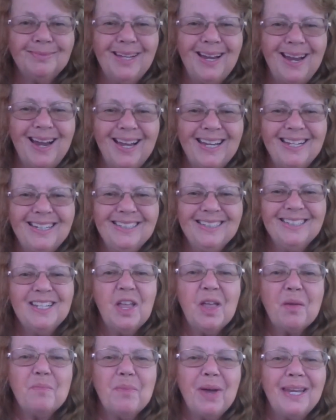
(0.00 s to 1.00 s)
Hi,
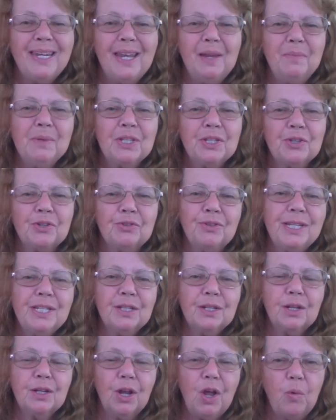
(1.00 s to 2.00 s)
my name is
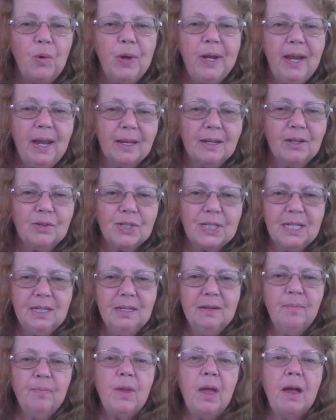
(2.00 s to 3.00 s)
Chris Goen
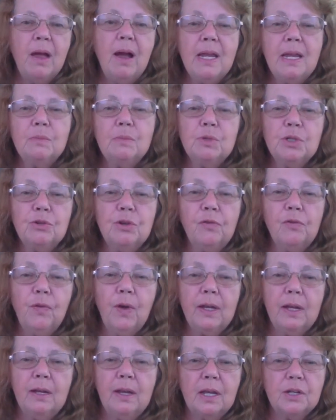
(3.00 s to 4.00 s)
Anderson. I am
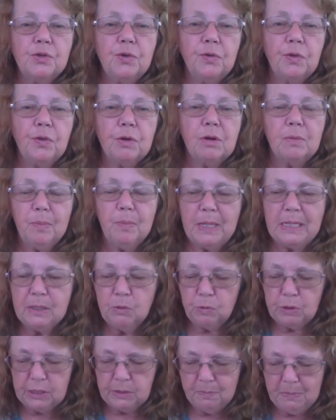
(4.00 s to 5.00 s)
certified in natural therapies,
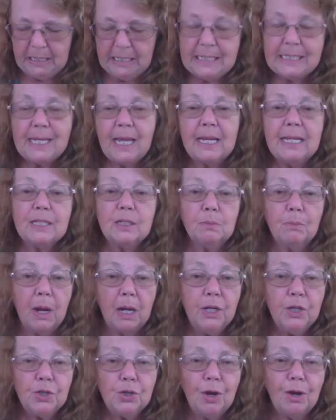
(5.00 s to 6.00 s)
which means that it's
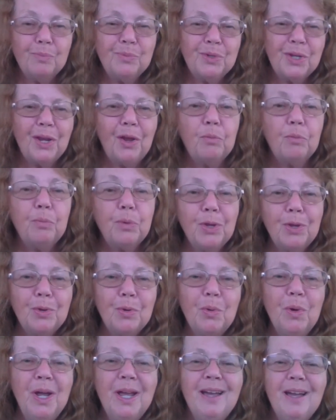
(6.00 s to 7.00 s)
my job to help
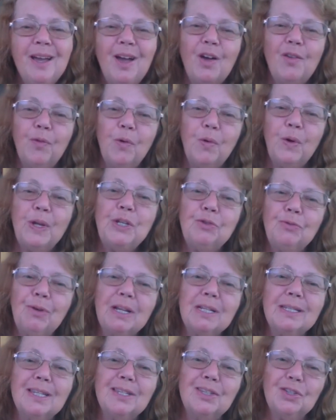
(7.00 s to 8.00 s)
you avoid
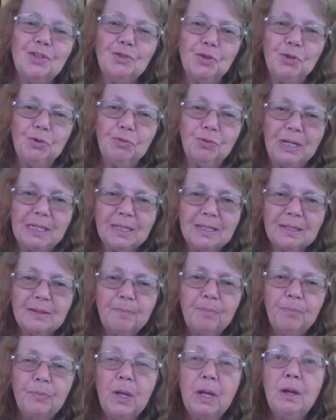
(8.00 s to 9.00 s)
drugs and surgeries.
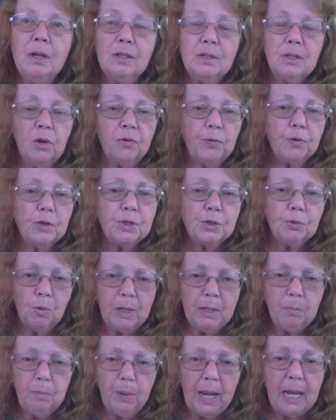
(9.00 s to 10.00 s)
So, for
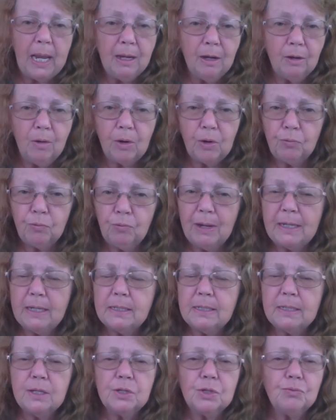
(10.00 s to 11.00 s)
joint pain and
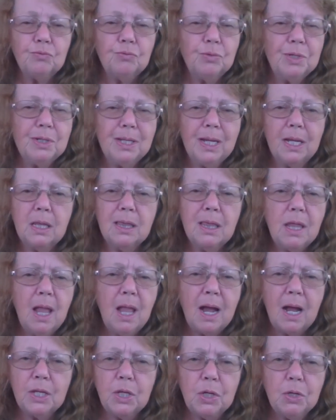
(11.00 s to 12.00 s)
arthritis, there's really a
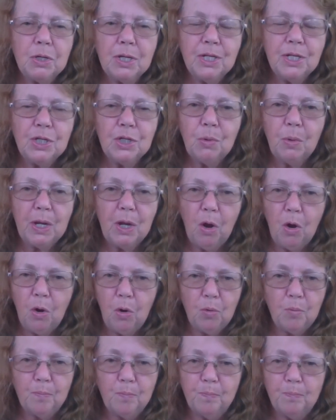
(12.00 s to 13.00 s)
lot you can do at
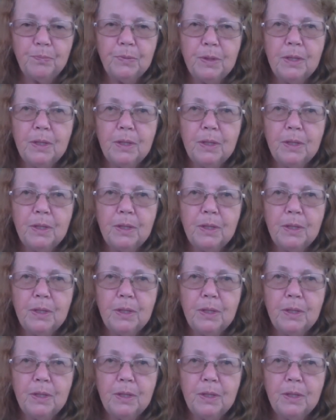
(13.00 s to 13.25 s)
home.